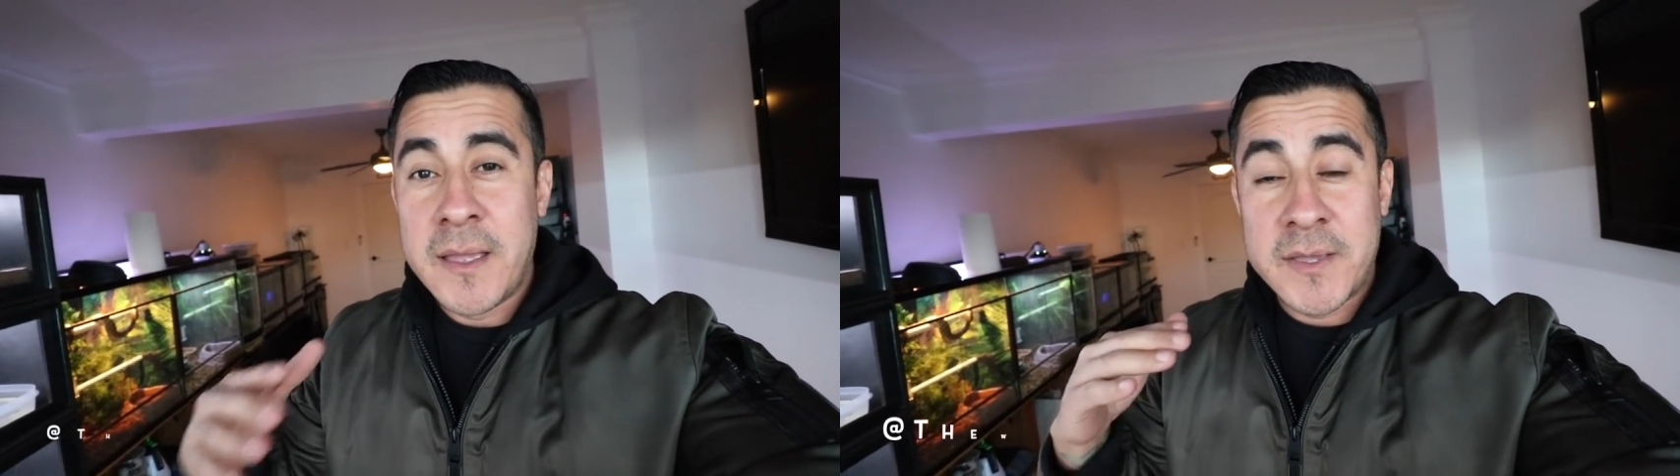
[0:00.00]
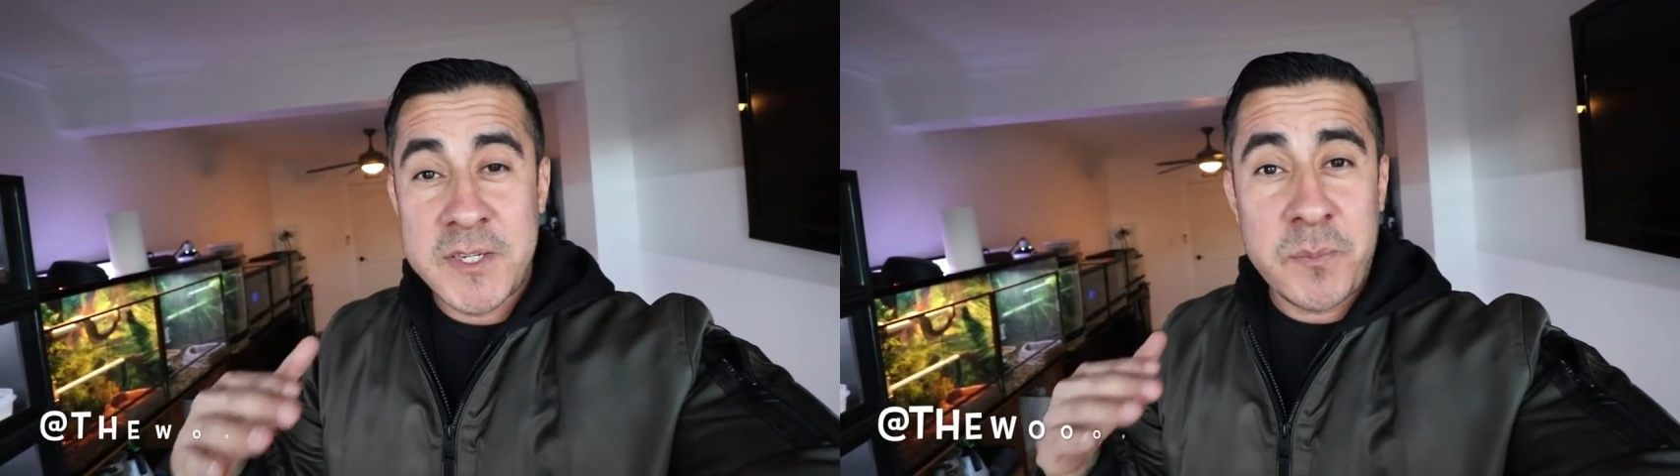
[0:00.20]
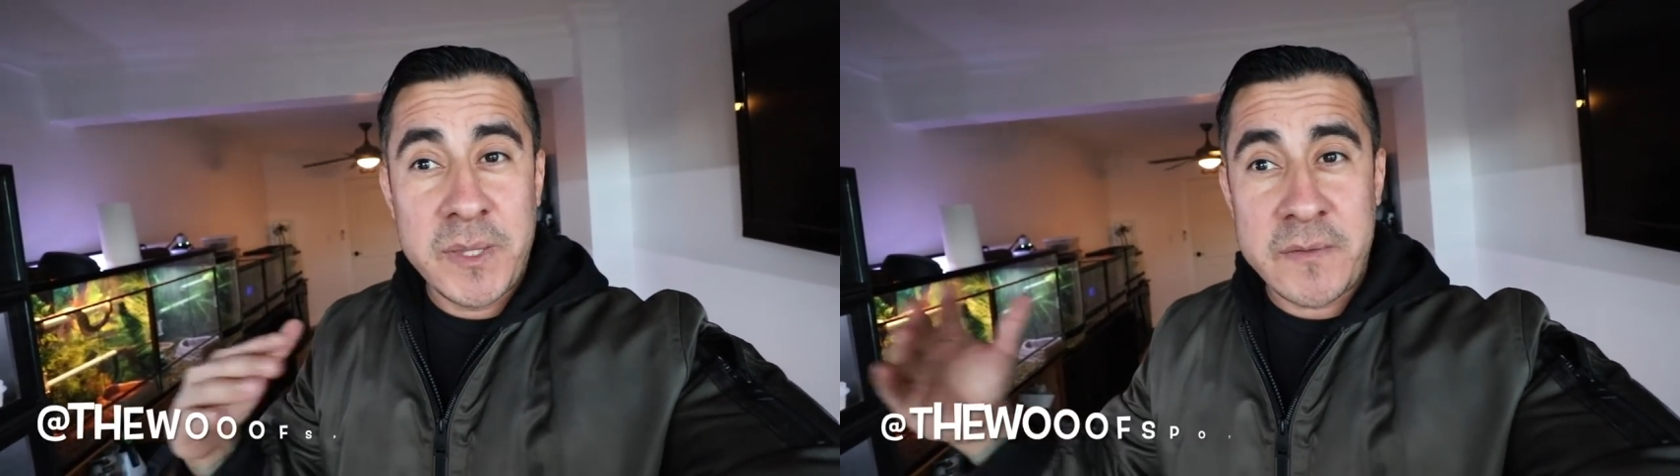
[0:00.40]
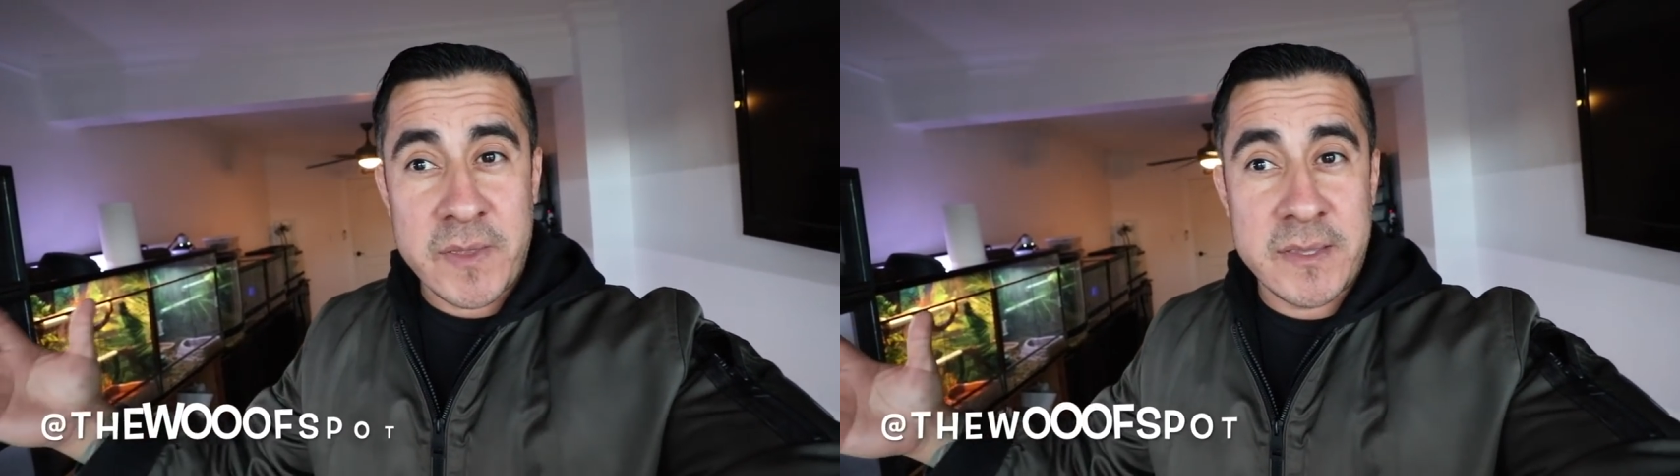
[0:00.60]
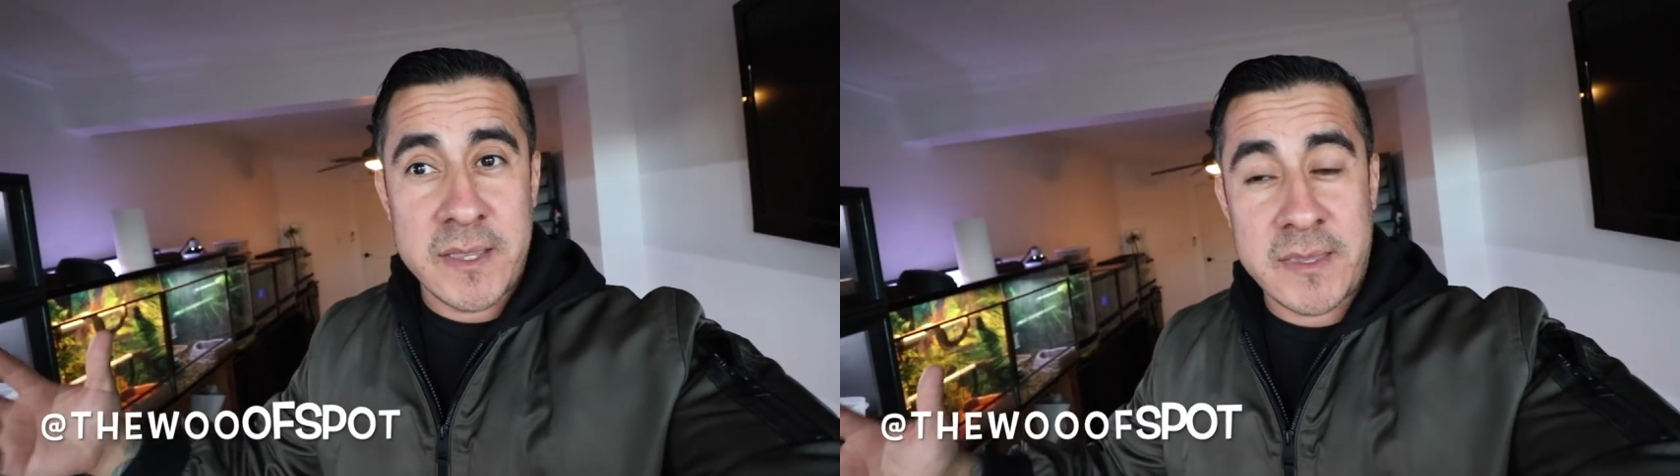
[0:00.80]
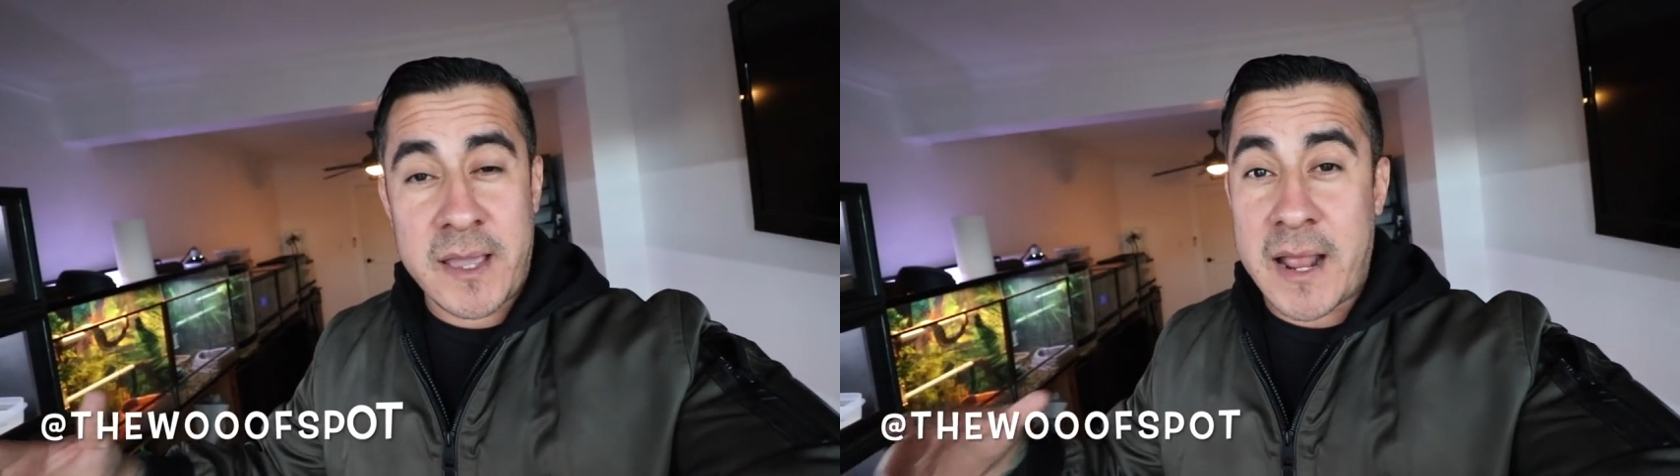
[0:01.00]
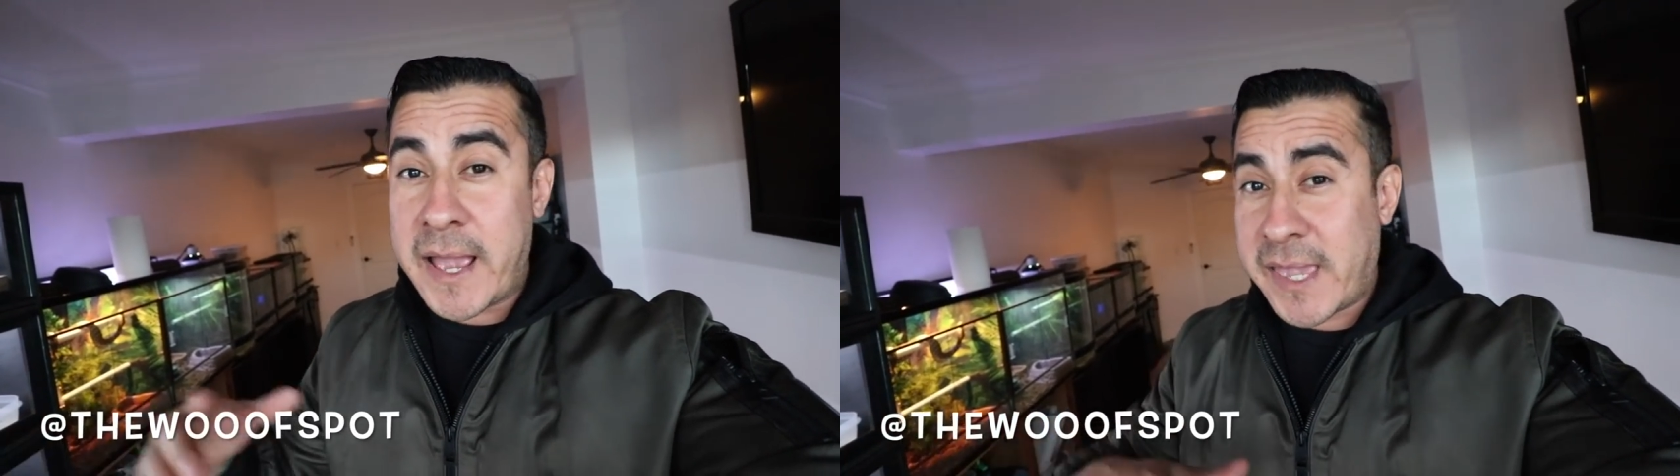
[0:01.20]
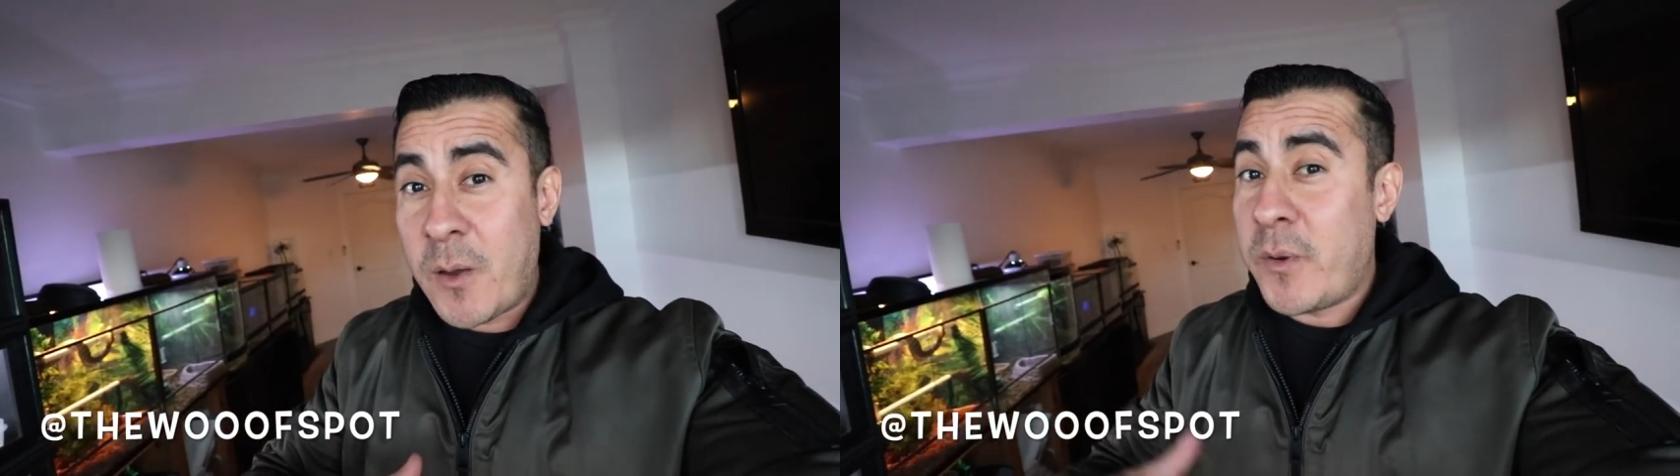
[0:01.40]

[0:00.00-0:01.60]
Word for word: Could you believe they did that? I can't